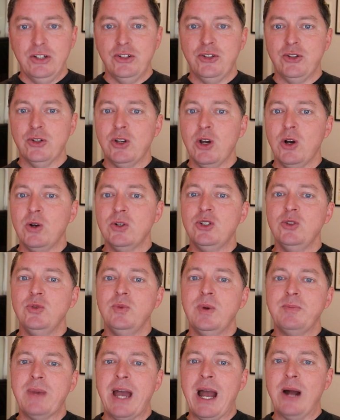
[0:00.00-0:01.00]
to go
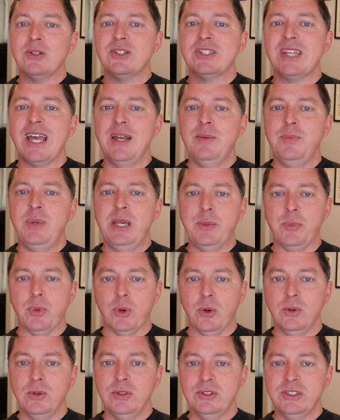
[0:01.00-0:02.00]
to outside
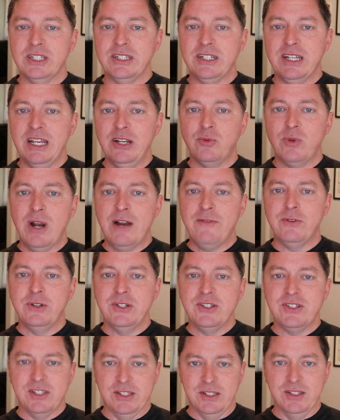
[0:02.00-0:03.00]
people to get
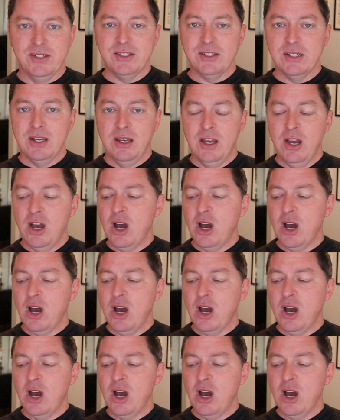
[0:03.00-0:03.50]
references